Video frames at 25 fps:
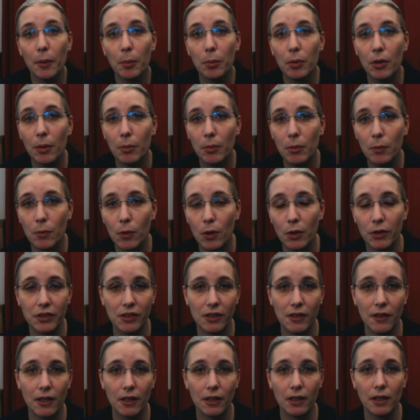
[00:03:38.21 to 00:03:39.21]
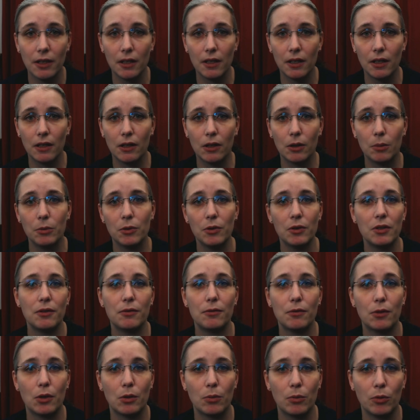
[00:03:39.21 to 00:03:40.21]
the problem was in the in the community
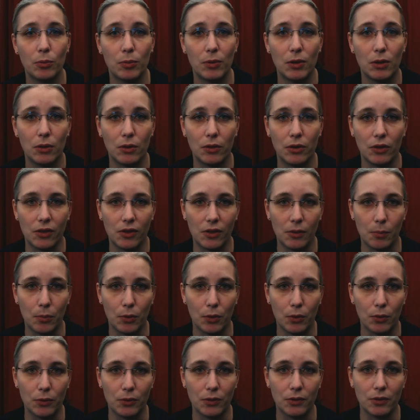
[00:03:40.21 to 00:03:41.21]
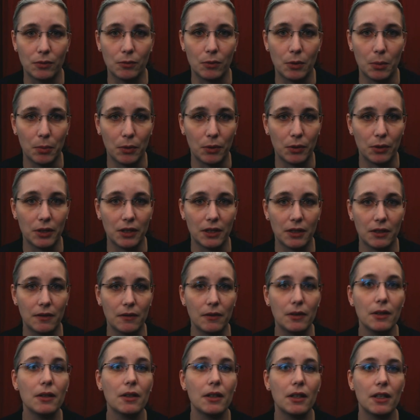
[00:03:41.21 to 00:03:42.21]
forums because the person
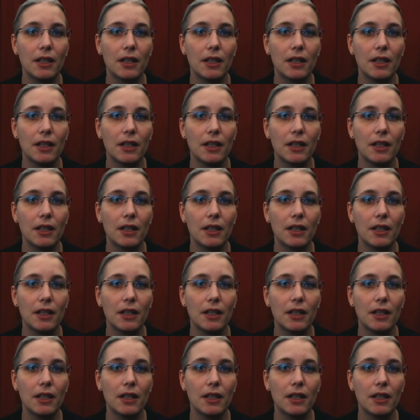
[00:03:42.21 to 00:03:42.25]
reporting